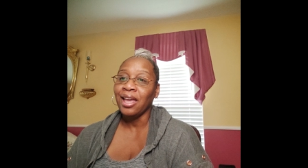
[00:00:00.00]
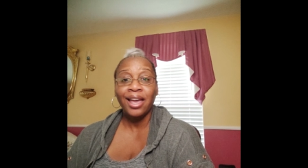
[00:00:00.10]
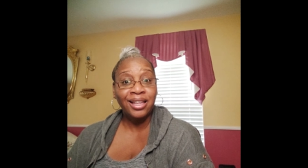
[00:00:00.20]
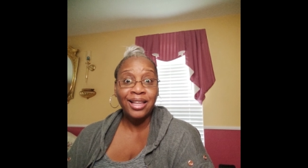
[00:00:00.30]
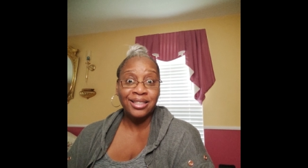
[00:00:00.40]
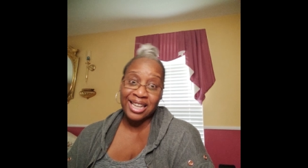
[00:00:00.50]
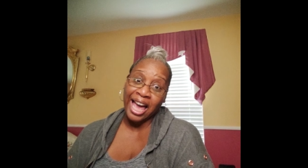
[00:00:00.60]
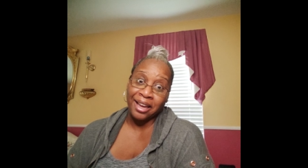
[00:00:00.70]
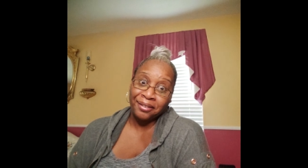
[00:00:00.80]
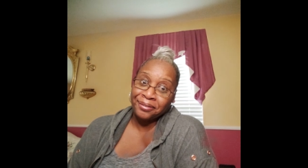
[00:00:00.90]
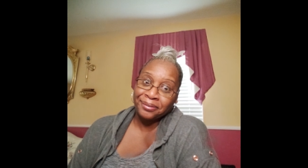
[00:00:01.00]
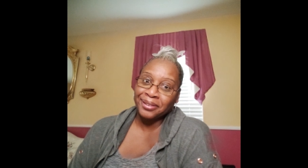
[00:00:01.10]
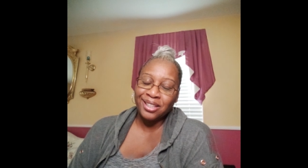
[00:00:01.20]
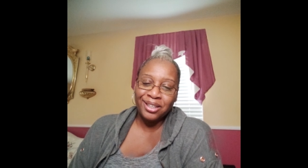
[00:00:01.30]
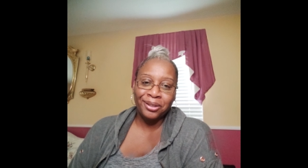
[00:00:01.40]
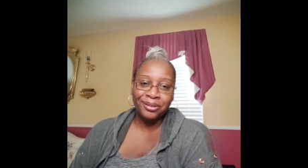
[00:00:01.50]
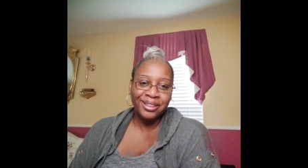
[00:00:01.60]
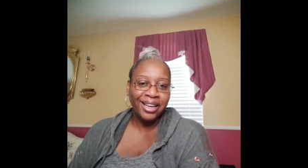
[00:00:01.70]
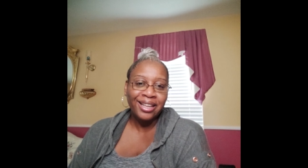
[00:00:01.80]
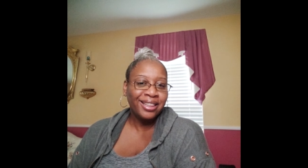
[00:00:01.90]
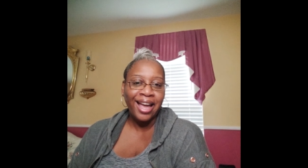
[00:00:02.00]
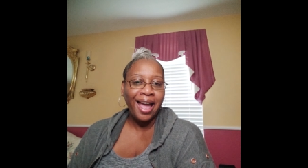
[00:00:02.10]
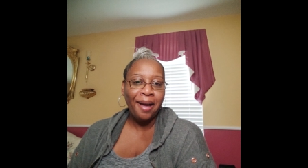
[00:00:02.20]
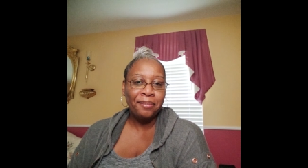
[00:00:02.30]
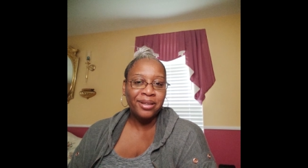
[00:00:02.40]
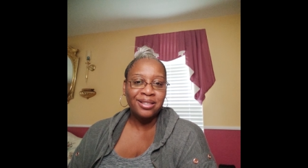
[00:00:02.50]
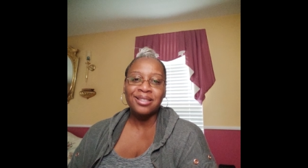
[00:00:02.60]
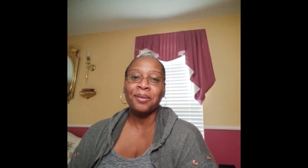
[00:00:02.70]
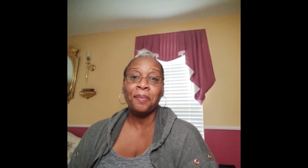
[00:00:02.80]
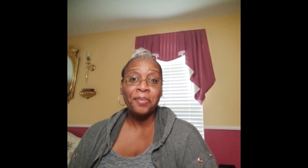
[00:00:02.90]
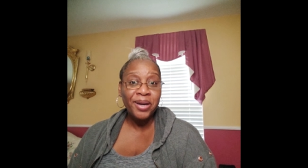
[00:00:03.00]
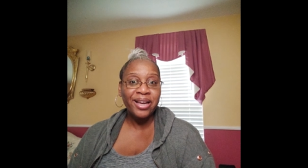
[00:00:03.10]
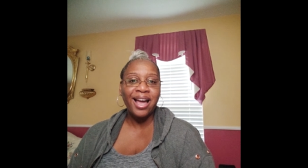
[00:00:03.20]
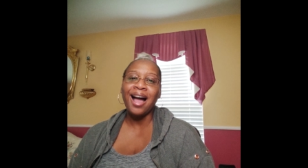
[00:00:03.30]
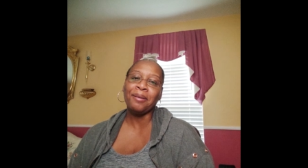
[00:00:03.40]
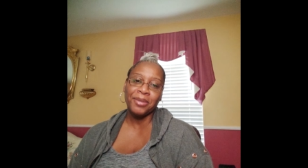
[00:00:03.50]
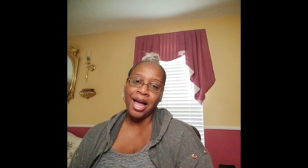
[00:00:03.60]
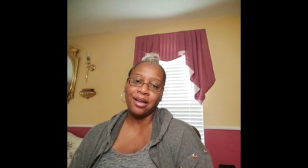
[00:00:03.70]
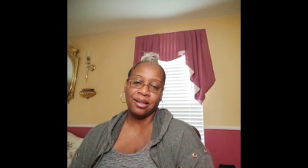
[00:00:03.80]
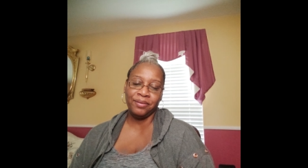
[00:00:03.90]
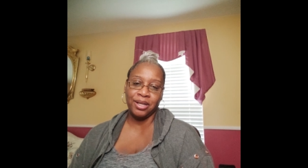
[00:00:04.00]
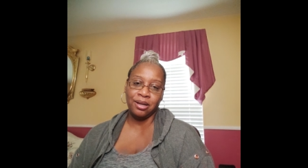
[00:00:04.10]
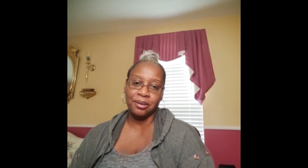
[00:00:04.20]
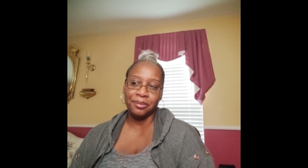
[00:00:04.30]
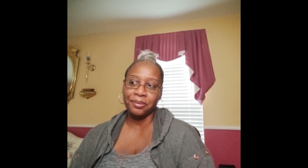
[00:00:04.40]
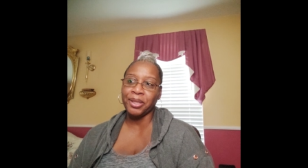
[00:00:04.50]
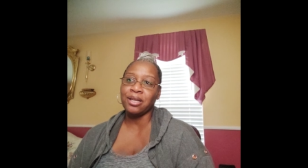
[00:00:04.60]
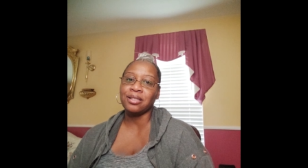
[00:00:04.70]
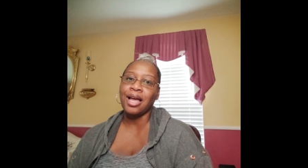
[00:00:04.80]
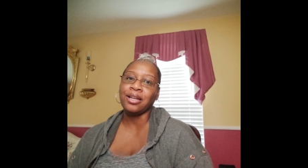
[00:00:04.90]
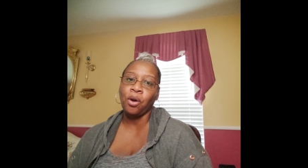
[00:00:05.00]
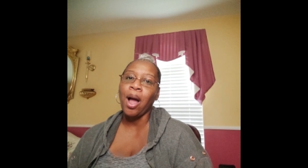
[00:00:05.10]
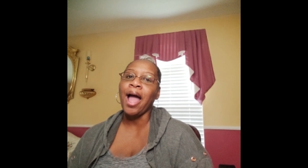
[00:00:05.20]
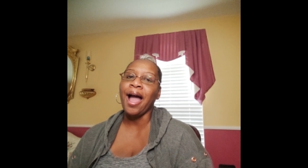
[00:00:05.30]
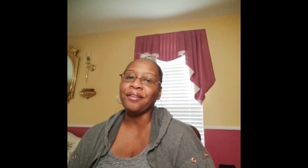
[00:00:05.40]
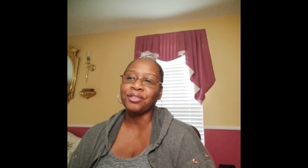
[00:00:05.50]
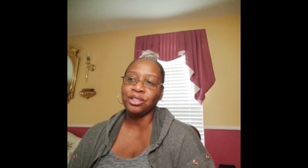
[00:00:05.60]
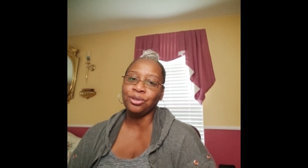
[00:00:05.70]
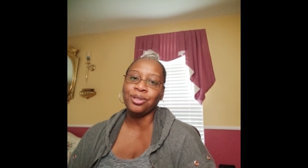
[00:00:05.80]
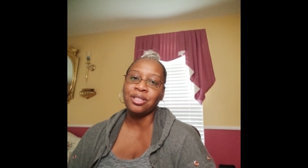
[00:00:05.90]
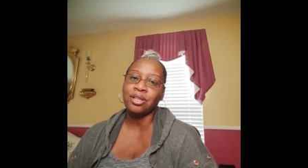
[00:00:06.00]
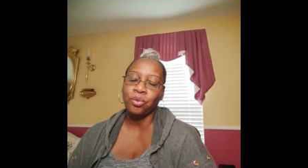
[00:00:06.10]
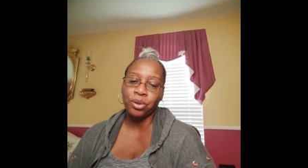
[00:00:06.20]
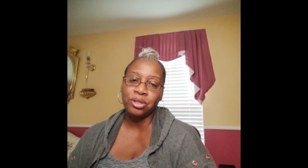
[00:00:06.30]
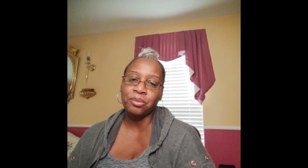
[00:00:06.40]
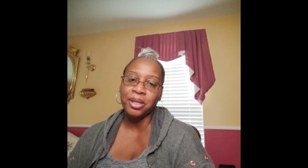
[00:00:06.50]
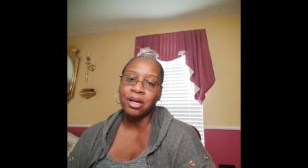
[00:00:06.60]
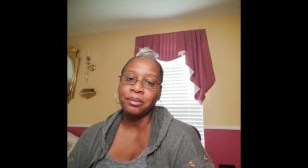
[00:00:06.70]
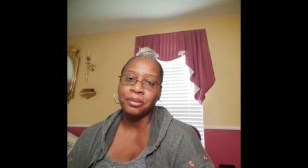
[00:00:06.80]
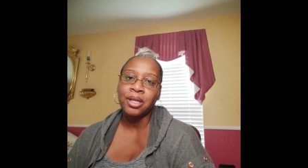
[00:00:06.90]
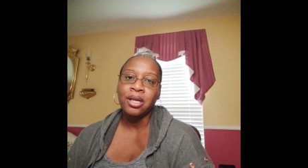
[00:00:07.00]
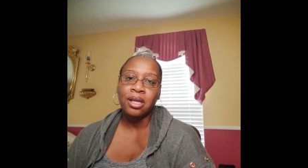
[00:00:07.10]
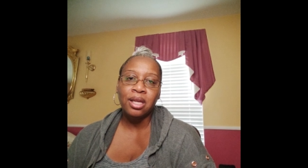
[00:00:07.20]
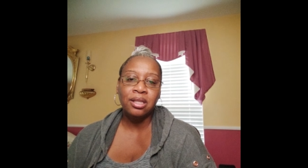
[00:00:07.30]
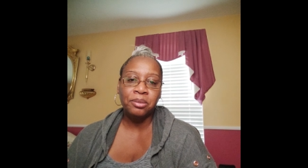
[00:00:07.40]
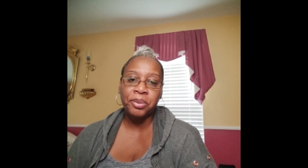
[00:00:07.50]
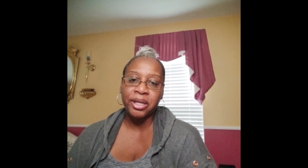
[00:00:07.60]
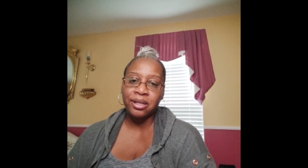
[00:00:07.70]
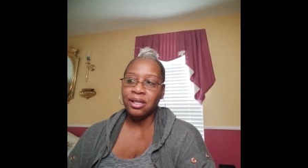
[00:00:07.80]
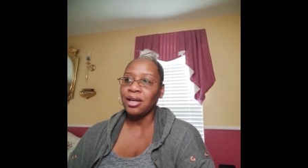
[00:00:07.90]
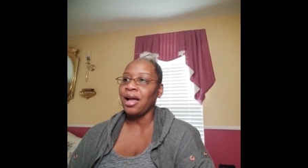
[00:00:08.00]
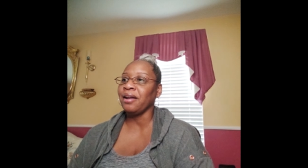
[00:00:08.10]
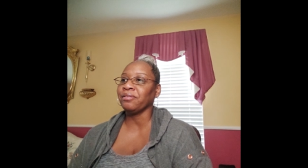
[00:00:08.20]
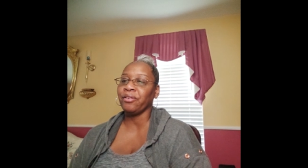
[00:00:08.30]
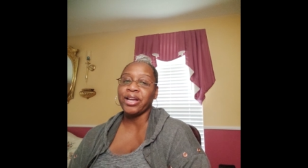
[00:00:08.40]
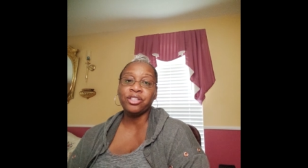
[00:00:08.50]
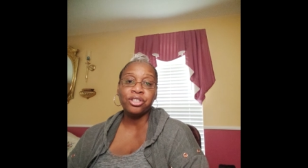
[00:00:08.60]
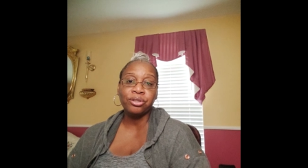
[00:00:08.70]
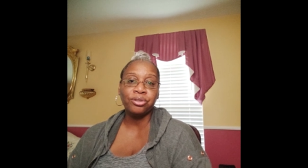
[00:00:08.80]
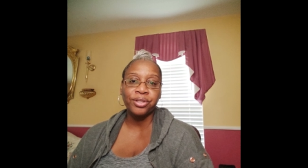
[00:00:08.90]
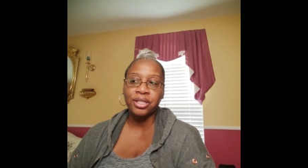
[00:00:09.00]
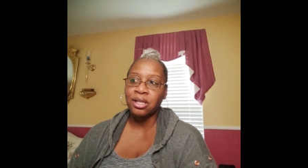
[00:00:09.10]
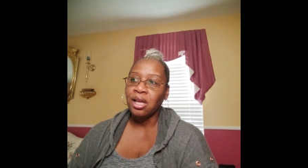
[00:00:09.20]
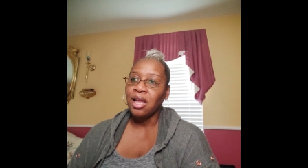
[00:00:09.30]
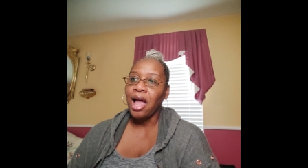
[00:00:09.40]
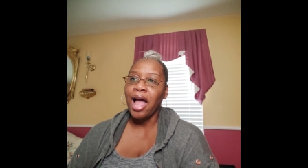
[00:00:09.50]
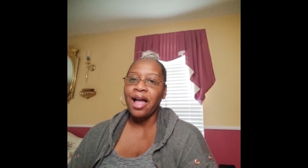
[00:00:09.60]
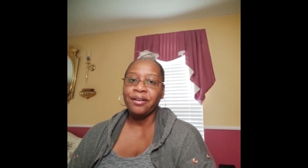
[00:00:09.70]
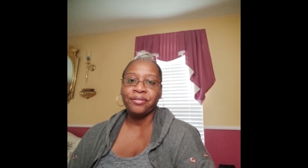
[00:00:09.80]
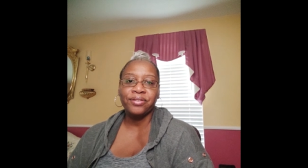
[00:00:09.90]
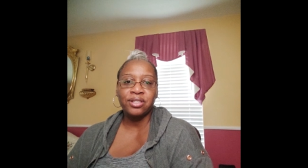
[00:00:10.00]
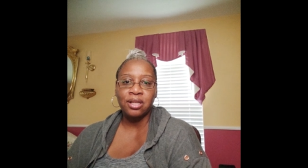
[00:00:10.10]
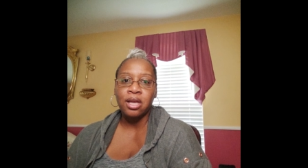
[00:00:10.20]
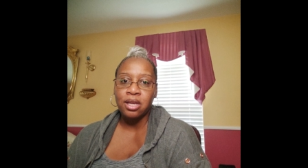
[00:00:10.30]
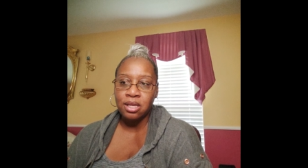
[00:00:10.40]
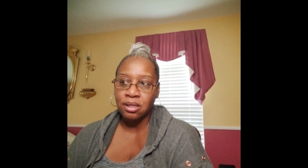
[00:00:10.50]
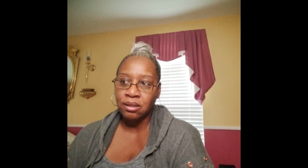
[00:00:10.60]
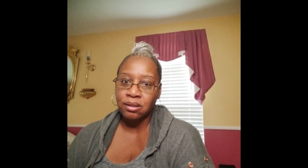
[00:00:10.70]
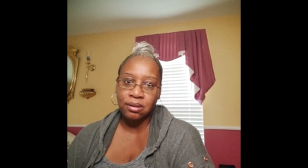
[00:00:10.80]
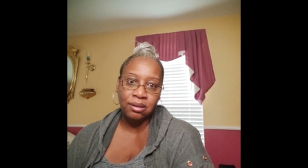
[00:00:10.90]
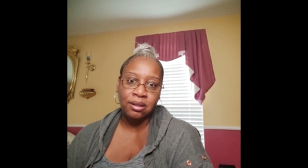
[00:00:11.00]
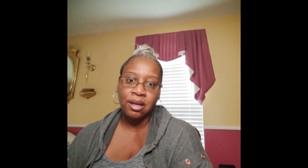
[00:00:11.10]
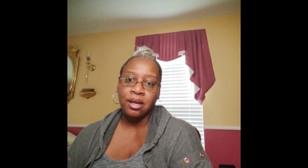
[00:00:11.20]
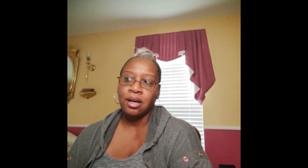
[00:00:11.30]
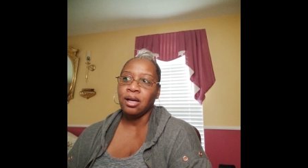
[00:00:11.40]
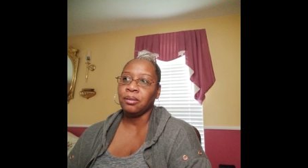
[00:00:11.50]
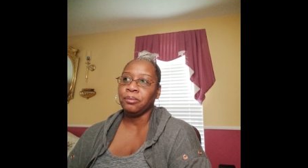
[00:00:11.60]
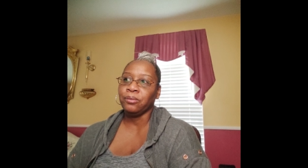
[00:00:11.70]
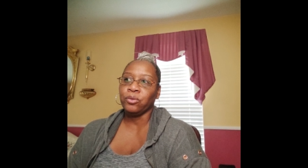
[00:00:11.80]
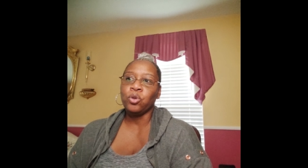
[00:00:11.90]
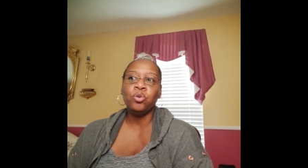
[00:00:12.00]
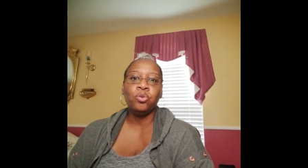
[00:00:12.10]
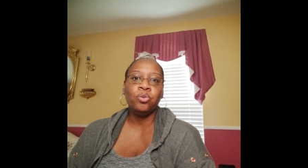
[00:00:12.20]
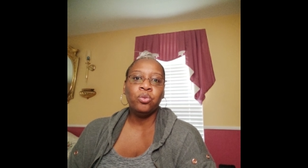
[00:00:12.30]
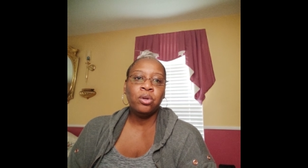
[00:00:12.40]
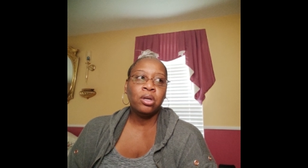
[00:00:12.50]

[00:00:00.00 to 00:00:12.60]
And that's life, you know, that that happens. But I'm not giving up because I know I have to do this in order to become independent. I have grandchildren, I have sons um, who,